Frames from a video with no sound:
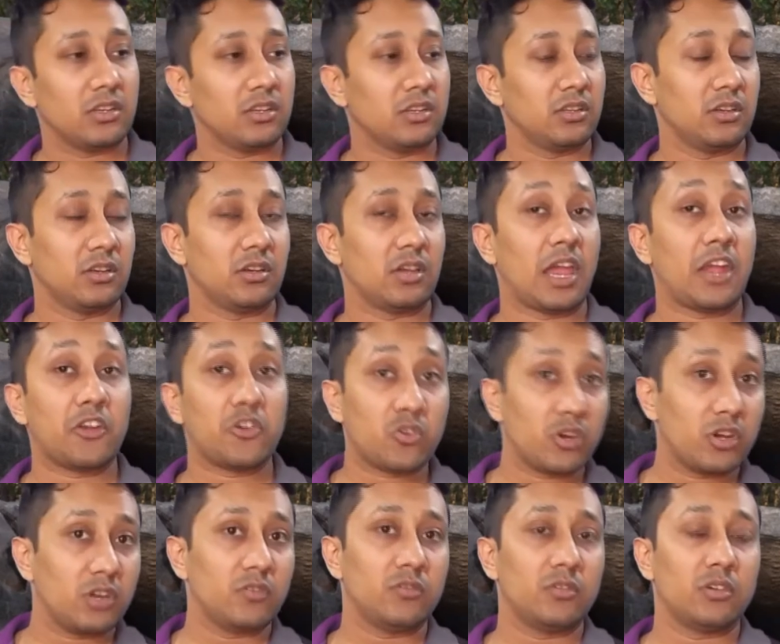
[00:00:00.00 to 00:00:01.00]
The
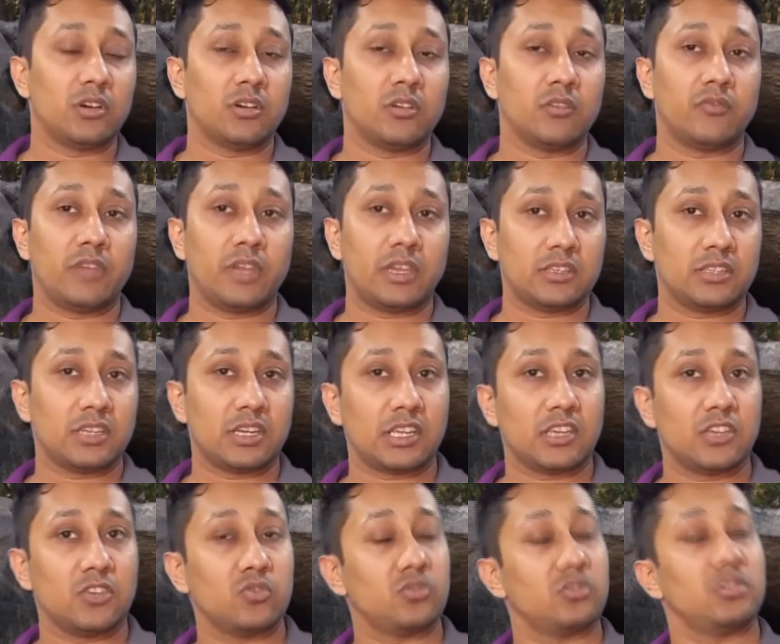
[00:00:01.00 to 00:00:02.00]
Android wears that I
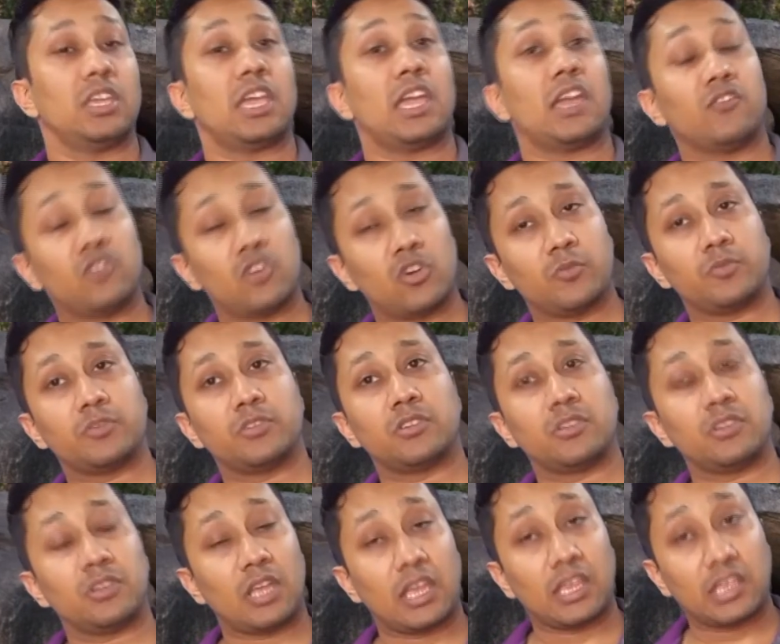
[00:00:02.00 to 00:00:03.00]
use, they have the
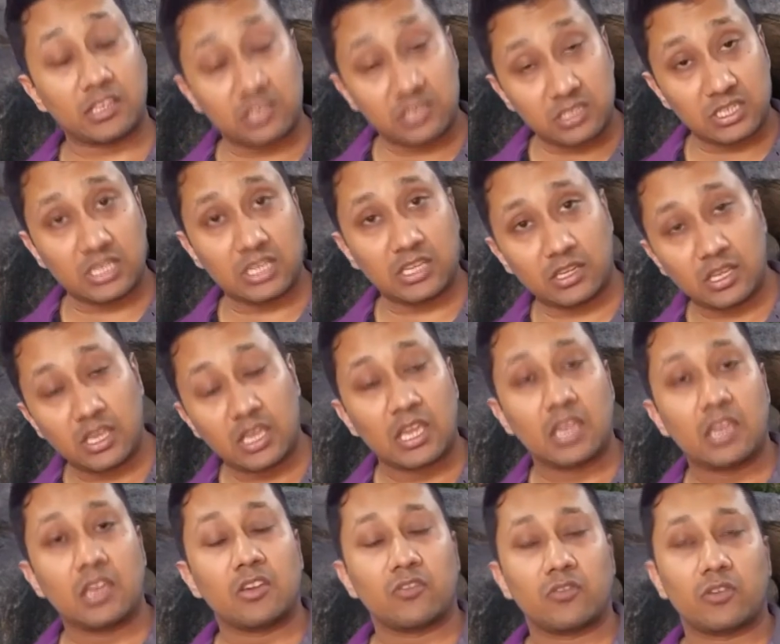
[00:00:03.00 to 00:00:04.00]
option. I can see it
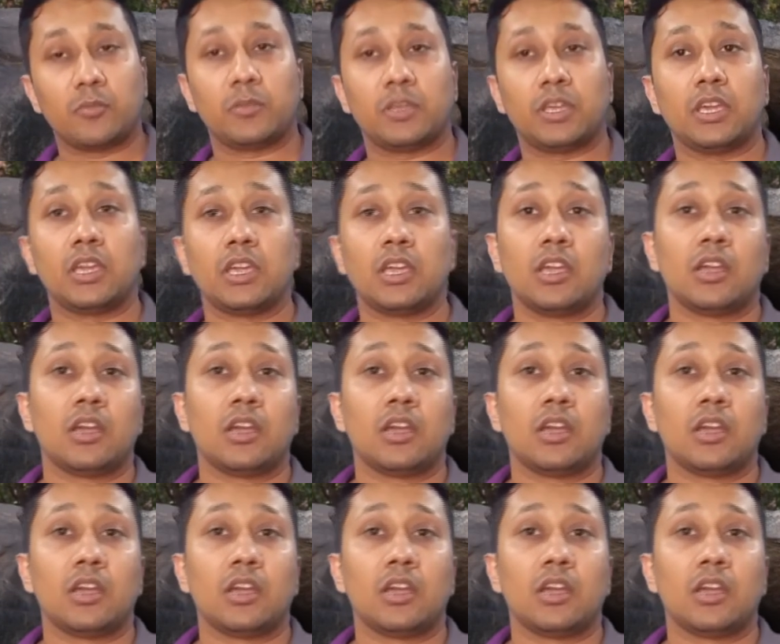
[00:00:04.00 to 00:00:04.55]
from there